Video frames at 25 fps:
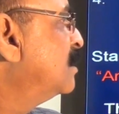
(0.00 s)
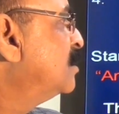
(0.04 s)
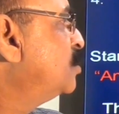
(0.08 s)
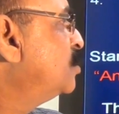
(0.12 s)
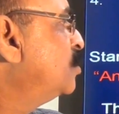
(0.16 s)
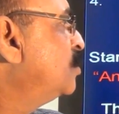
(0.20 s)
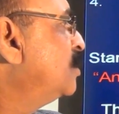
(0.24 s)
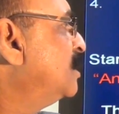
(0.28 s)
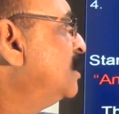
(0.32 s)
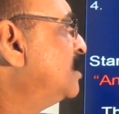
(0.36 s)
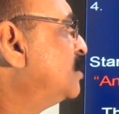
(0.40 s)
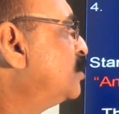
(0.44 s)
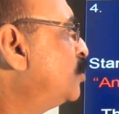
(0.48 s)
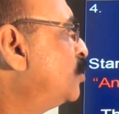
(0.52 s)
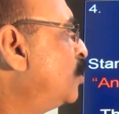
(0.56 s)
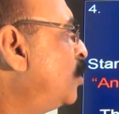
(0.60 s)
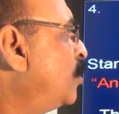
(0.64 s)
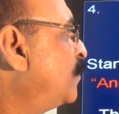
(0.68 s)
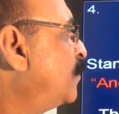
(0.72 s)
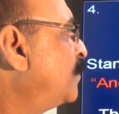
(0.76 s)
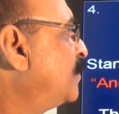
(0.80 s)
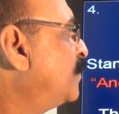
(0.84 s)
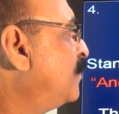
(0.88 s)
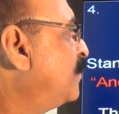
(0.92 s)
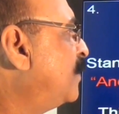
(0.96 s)
to the
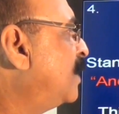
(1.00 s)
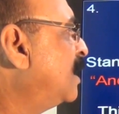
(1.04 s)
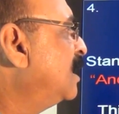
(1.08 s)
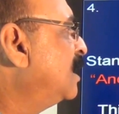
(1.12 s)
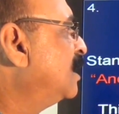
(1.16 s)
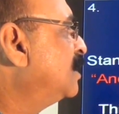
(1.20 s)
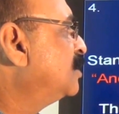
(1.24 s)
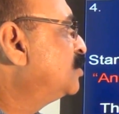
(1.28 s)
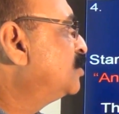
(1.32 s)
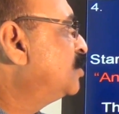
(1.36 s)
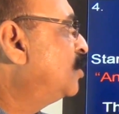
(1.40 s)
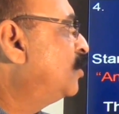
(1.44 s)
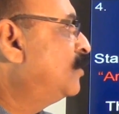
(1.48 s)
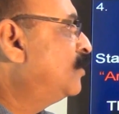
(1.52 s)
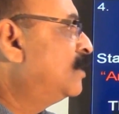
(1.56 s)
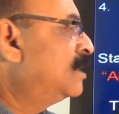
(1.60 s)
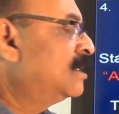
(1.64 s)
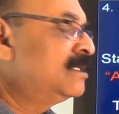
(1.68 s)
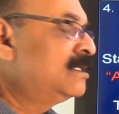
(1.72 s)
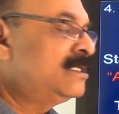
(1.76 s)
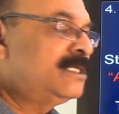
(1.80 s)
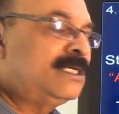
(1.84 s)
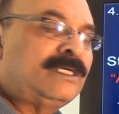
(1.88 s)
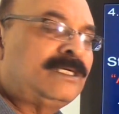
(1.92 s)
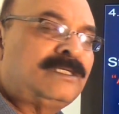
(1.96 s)
soft falling
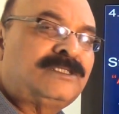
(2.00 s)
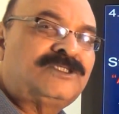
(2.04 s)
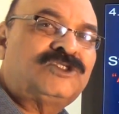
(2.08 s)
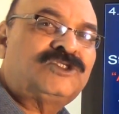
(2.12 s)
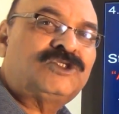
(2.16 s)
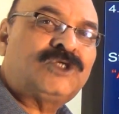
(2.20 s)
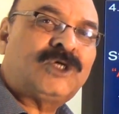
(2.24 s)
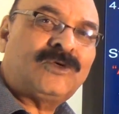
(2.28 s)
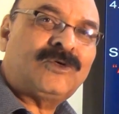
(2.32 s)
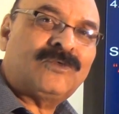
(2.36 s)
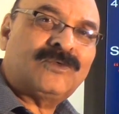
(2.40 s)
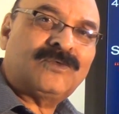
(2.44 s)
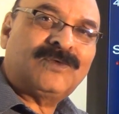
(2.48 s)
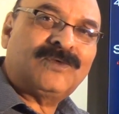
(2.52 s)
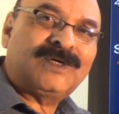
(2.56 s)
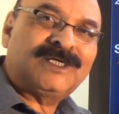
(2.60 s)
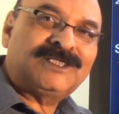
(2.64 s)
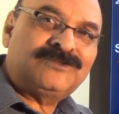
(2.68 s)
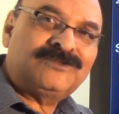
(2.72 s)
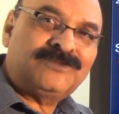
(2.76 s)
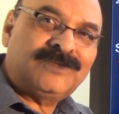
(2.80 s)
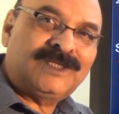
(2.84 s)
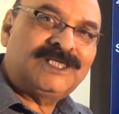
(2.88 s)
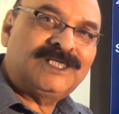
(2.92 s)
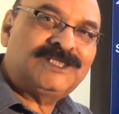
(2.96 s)
shower. The shower
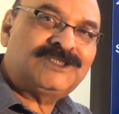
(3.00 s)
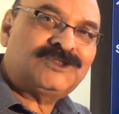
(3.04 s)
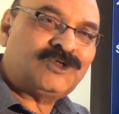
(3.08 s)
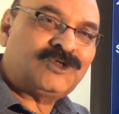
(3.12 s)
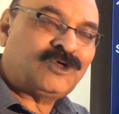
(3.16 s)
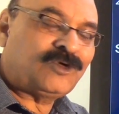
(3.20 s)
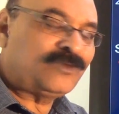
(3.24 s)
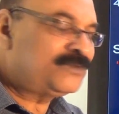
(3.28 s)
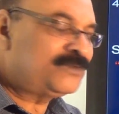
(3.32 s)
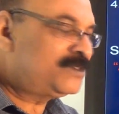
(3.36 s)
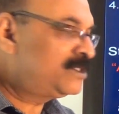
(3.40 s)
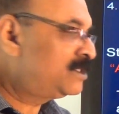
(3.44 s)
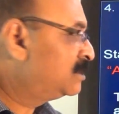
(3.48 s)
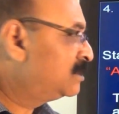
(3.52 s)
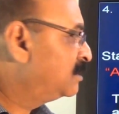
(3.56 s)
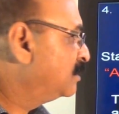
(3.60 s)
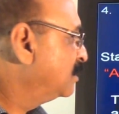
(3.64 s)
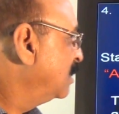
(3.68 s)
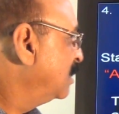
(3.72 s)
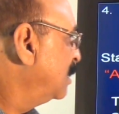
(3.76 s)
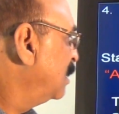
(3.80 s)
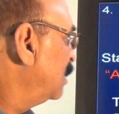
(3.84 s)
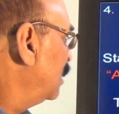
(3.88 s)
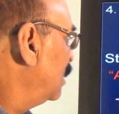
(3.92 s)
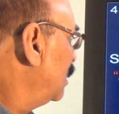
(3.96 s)
was very soft.
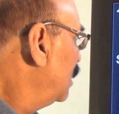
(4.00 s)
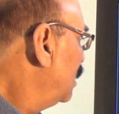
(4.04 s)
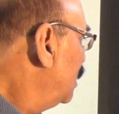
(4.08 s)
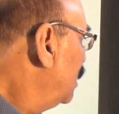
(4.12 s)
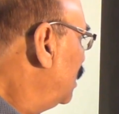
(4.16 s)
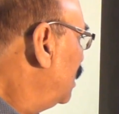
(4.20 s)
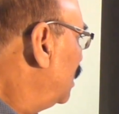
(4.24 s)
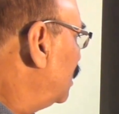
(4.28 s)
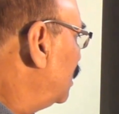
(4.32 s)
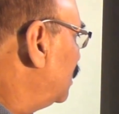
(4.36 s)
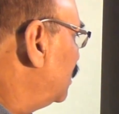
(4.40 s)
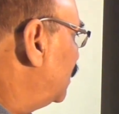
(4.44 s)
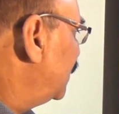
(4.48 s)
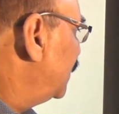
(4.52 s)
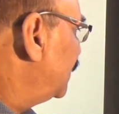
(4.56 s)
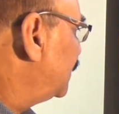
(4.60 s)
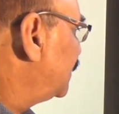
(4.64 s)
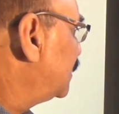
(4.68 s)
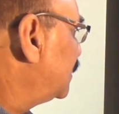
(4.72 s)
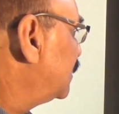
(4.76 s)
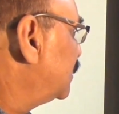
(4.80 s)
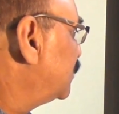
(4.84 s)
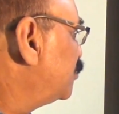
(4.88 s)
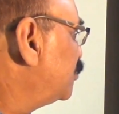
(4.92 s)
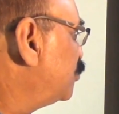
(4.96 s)

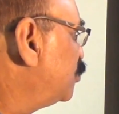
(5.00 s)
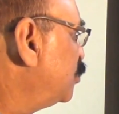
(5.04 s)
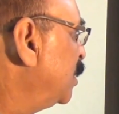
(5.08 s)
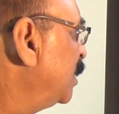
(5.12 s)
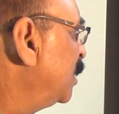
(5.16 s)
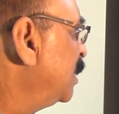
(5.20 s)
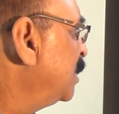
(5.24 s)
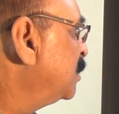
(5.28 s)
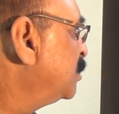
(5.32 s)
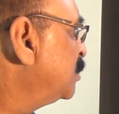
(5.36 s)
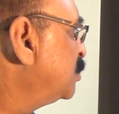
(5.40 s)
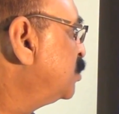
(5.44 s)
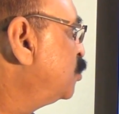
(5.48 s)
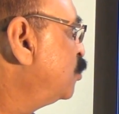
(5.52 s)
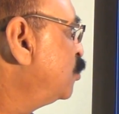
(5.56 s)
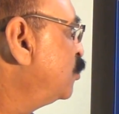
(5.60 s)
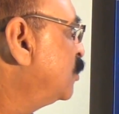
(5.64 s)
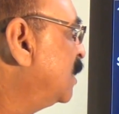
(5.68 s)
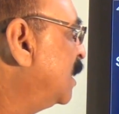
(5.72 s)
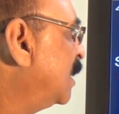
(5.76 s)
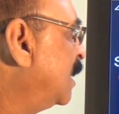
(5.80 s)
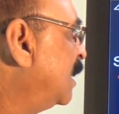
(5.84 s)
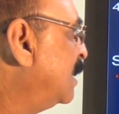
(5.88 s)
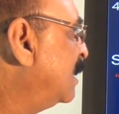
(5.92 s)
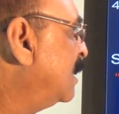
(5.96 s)
This, strange to
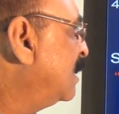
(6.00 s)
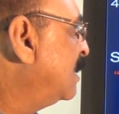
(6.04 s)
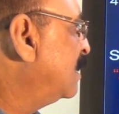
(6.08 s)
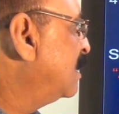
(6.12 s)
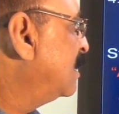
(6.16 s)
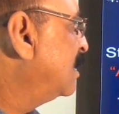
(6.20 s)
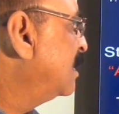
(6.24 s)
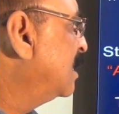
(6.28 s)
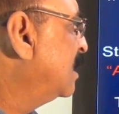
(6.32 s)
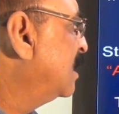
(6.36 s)
tell,